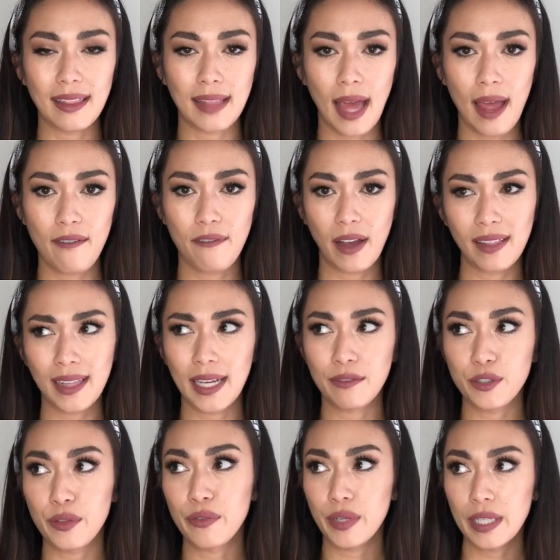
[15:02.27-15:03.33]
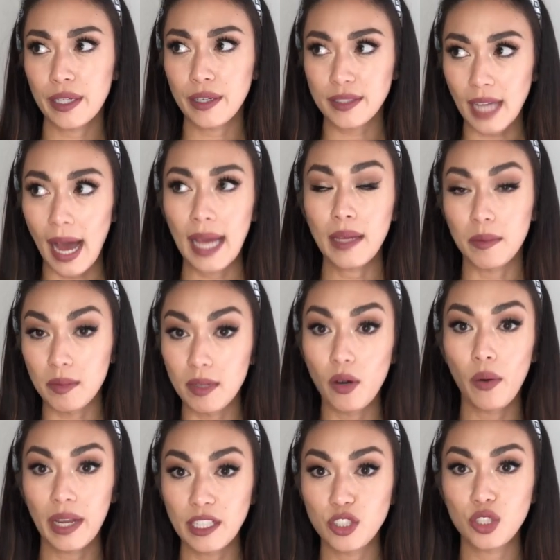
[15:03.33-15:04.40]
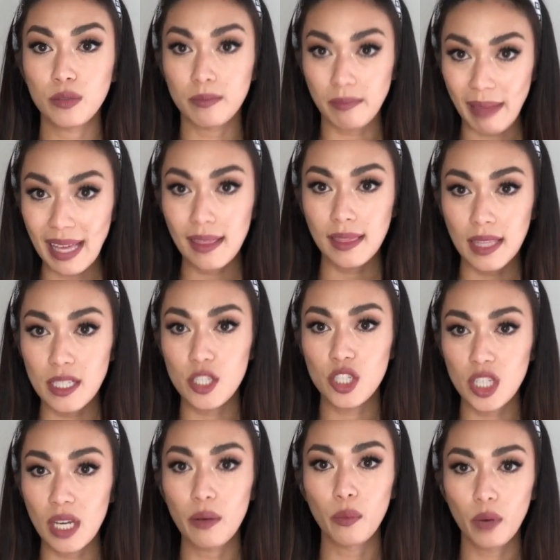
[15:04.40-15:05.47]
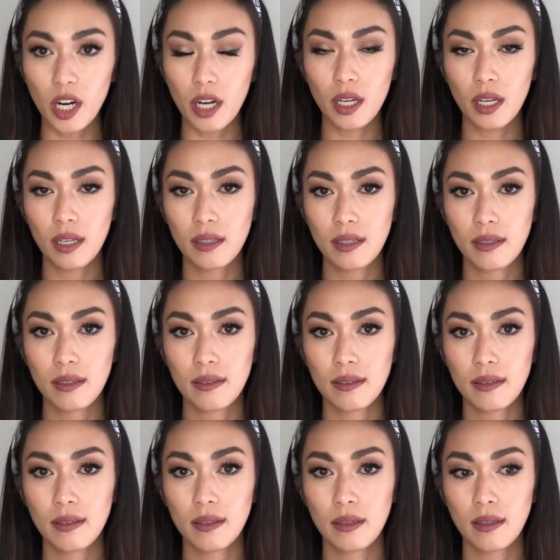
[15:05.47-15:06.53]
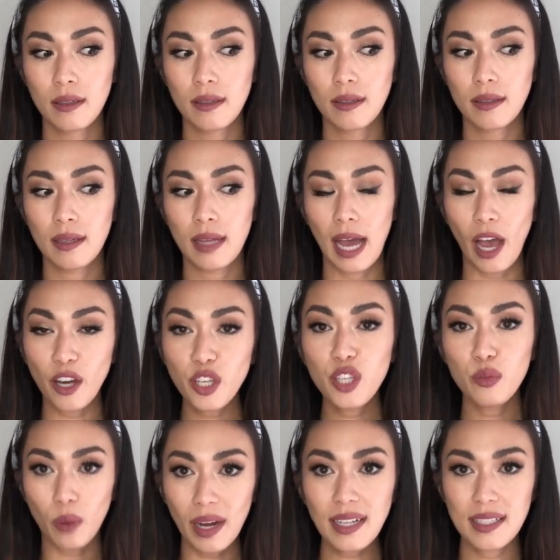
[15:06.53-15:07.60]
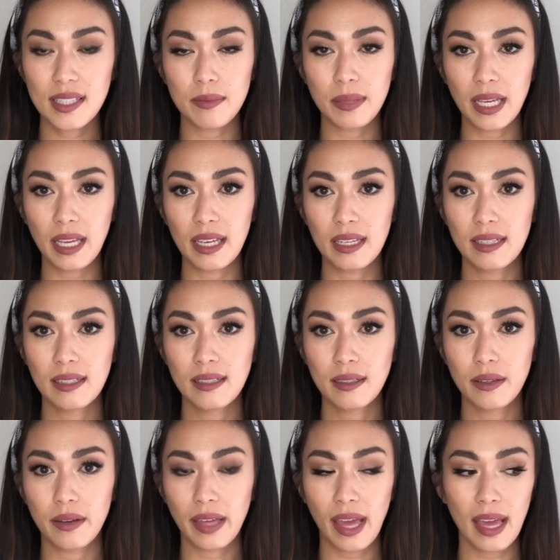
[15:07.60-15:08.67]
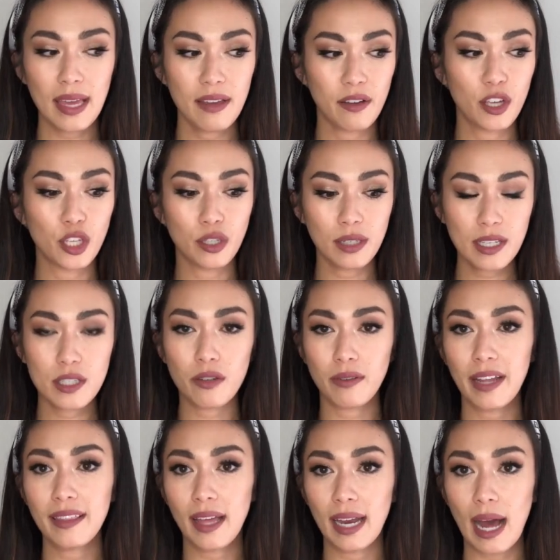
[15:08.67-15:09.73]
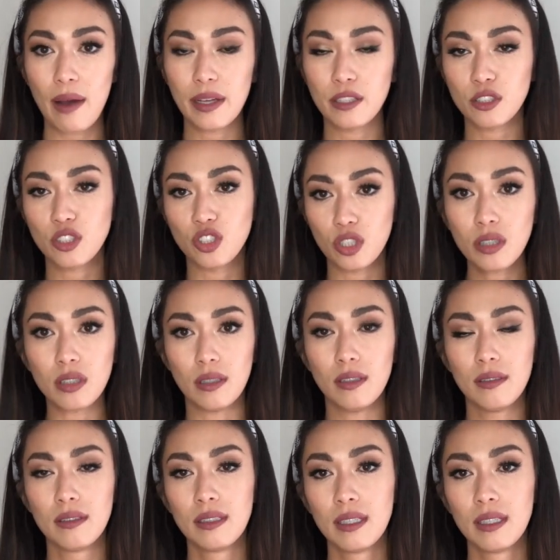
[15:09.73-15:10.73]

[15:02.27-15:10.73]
that finally after 3 years, I am going to make this shit work. How do you want it to be? Okay? You need to write that out in your journal.